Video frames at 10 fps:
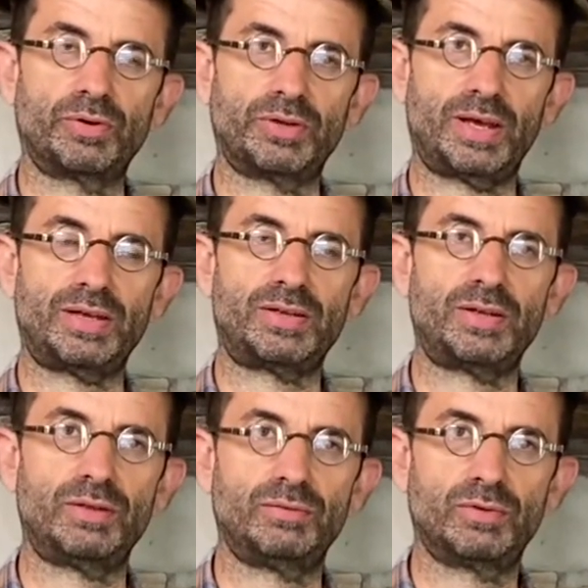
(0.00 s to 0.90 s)
in the
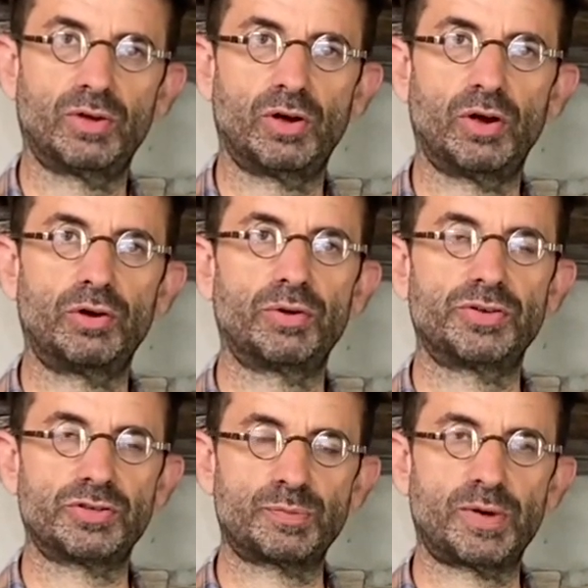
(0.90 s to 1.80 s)

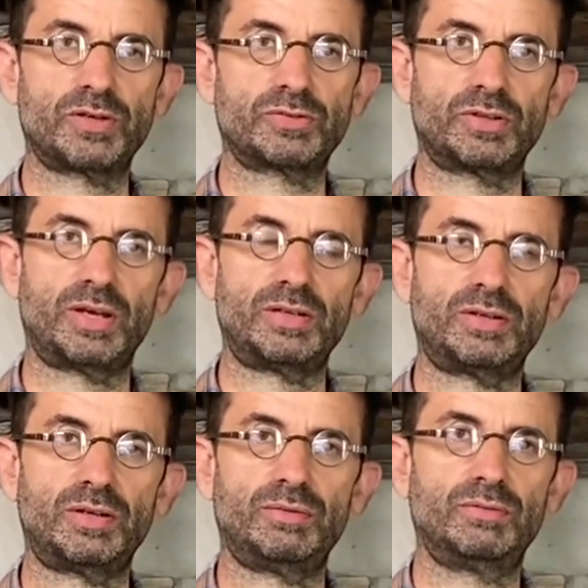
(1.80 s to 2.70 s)
1800s, especially the
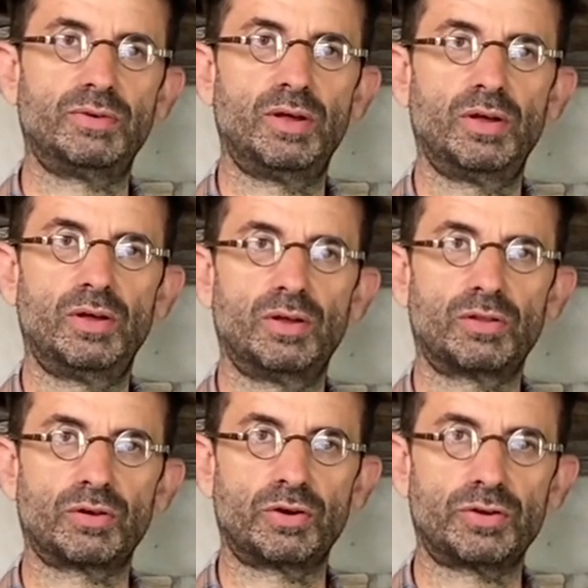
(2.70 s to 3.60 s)
1830s,
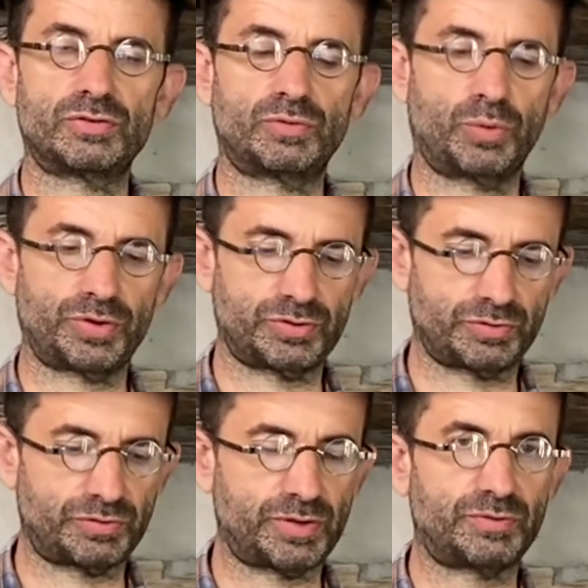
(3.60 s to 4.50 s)
40s,
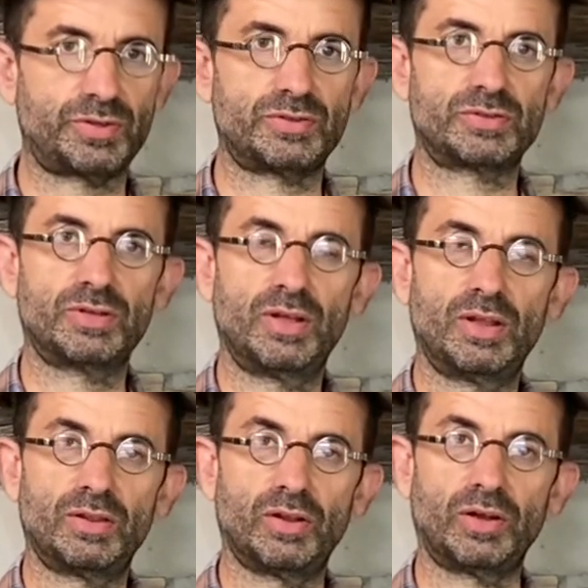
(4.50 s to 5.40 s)
and 50s,
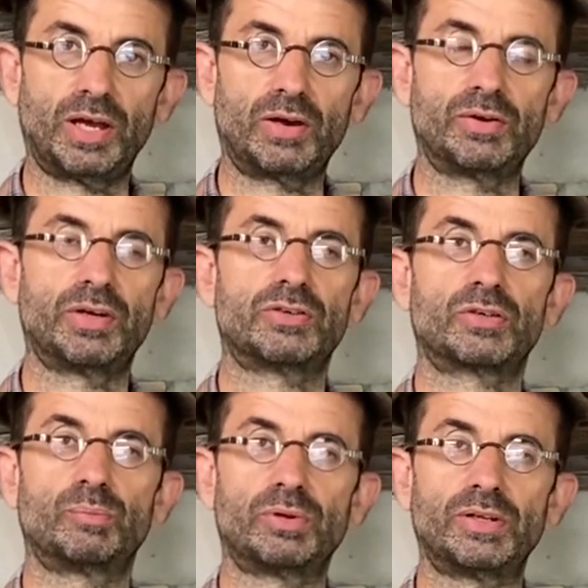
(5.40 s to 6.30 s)
the lettering is
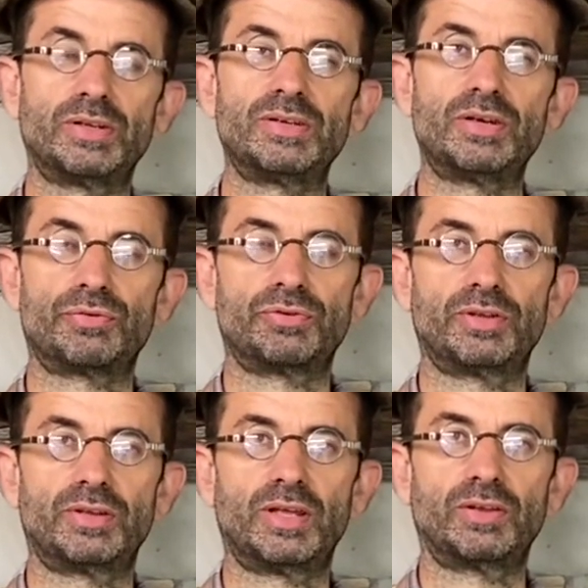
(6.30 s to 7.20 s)
completely
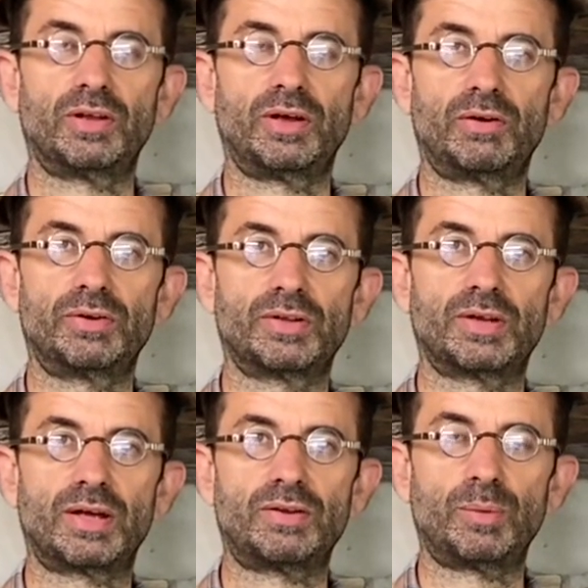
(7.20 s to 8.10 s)
different than the lettering
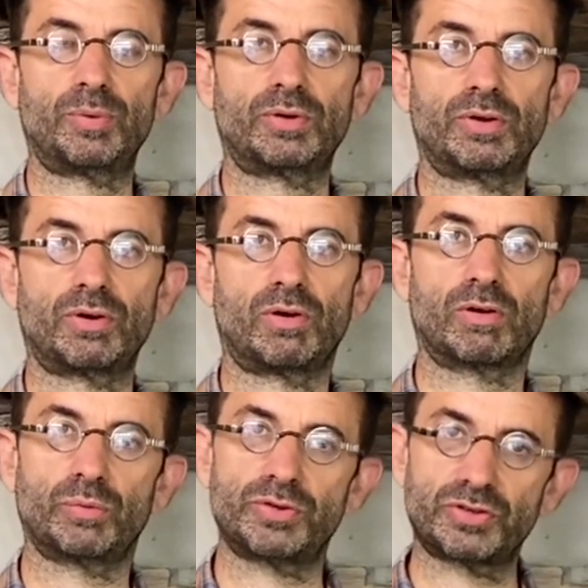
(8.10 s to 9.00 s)
that I typically
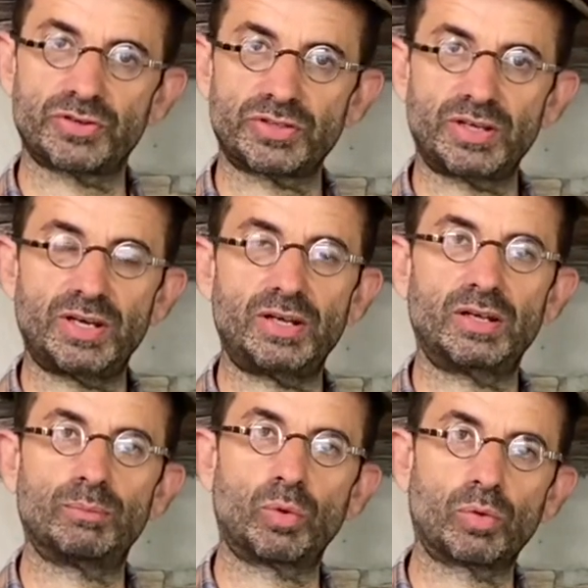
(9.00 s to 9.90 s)
carve, which are
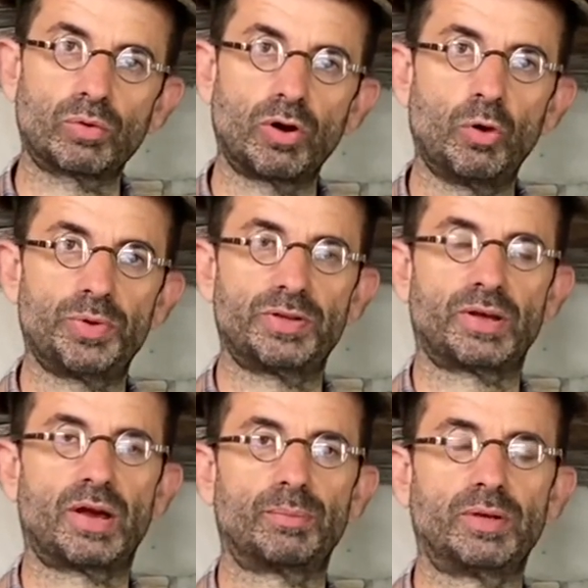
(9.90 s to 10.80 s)
skinny and more Roman
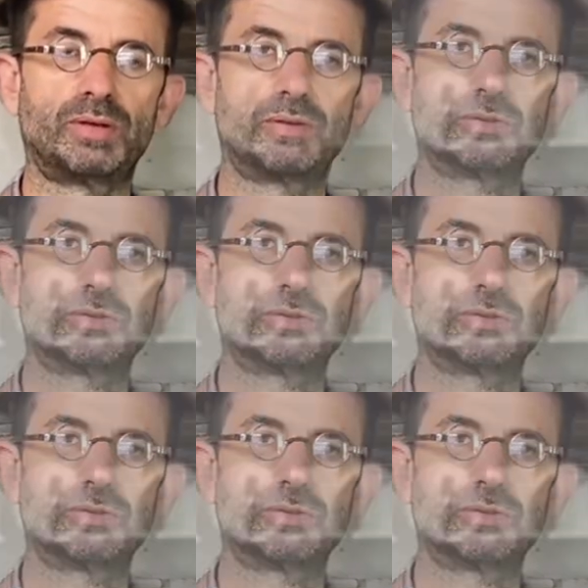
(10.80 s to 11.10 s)
type letters. So